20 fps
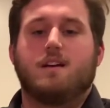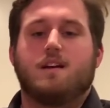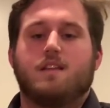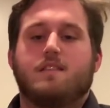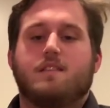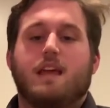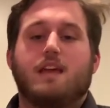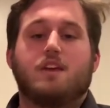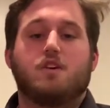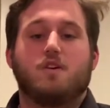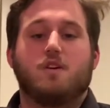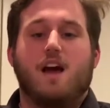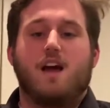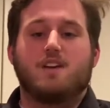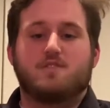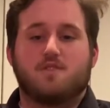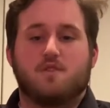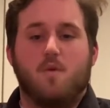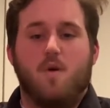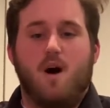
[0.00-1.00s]
Thank you guys
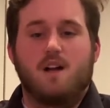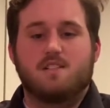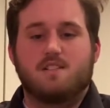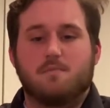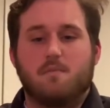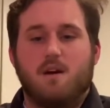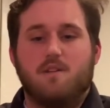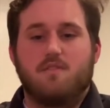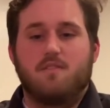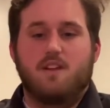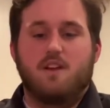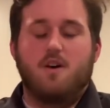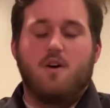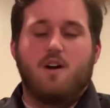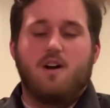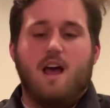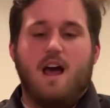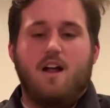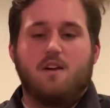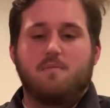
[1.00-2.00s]
for watching my video
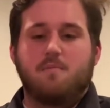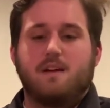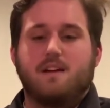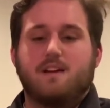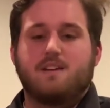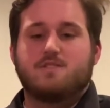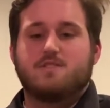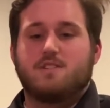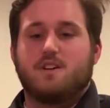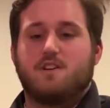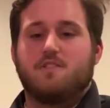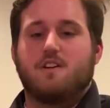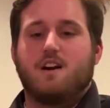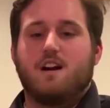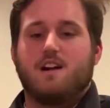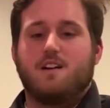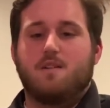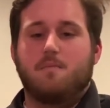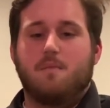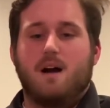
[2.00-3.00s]
on how to be a server
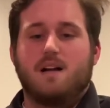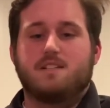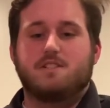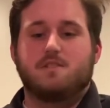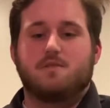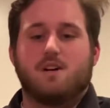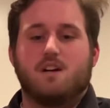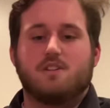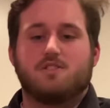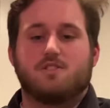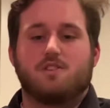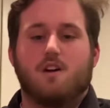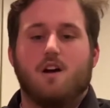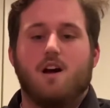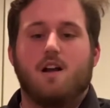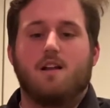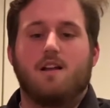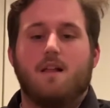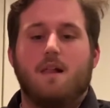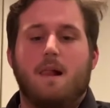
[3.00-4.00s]
at a hibachi
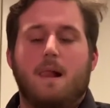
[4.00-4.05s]
restaurant,